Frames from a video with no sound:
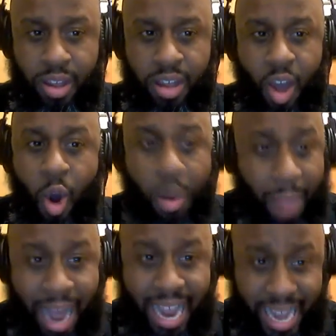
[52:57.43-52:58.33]
on
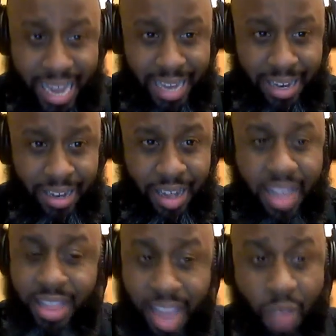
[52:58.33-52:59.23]
my end,
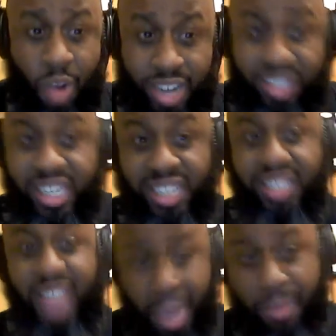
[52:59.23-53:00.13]
they want to see
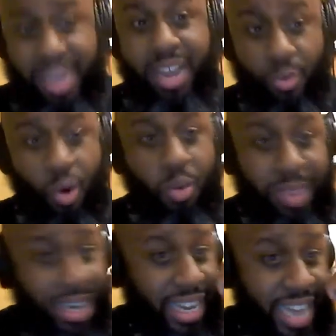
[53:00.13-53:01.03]
Sammy and
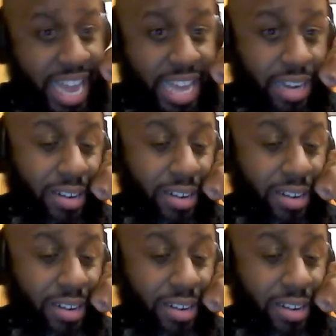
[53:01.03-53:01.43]
Roman again.